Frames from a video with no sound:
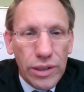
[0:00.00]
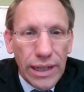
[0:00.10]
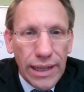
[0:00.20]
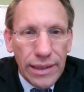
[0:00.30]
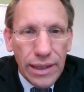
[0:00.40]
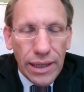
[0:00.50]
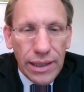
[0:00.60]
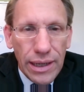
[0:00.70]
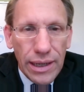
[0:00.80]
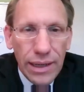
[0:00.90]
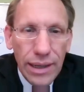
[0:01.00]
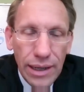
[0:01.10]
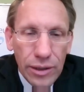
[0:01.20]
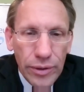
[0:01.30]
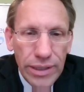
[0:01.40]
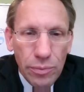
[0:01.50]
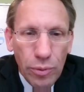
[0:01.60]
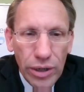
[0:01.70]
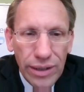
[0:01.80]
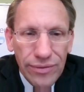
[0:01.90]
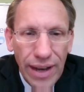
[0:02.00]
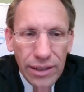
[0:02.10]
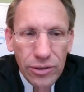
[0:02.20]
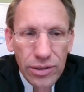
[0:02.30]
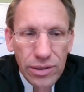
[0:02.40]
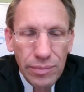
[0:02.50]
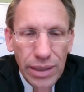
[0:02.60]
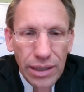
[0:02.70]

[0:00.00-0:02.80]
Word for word: and I think uh, green supporting factors to me